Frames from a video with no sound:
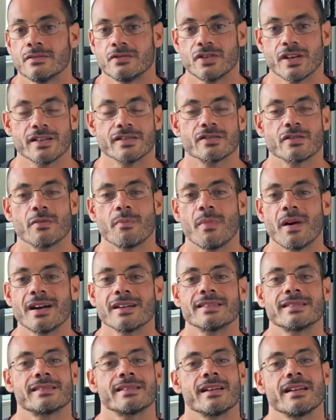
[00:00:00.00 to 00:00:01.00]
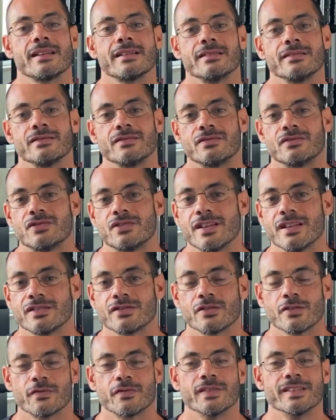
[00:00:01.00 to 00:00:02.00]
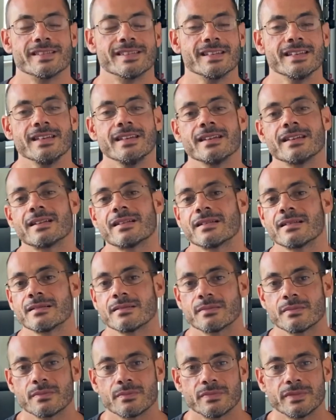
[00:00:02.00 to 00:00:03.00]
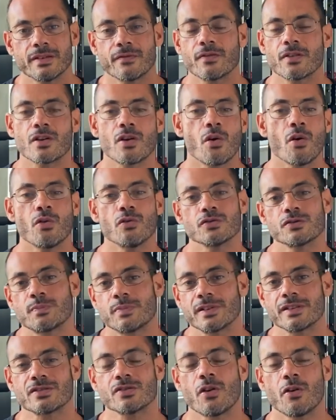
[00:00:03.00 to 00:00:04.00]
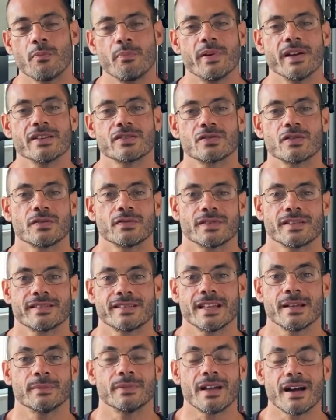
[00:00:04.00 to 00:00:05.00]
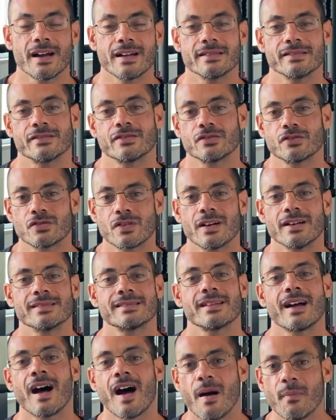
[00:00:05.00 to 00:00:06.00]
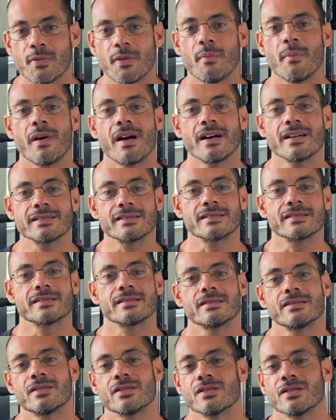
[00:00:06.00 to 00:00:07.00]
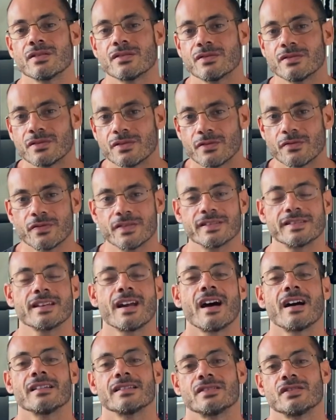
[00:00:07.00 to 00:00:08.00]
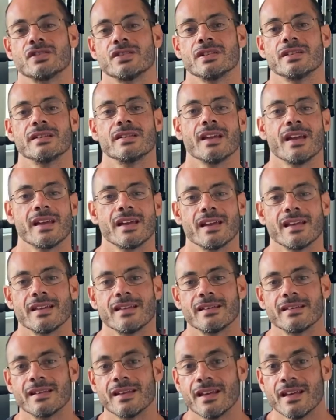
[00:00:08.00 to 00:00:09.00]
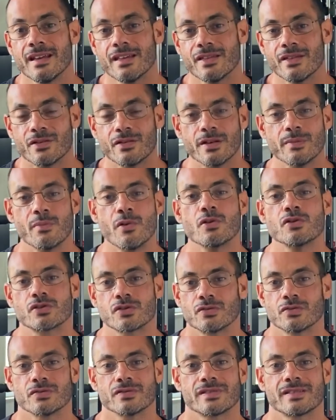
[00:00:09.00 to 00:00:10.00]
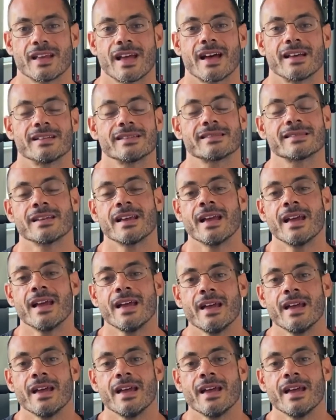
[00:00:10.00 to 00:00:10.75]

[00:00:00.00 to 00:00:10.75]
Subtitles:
change their mindset, change their physique, different goals, but it's all based off the same lines. They're trying to optimize their physiology and their emotional status.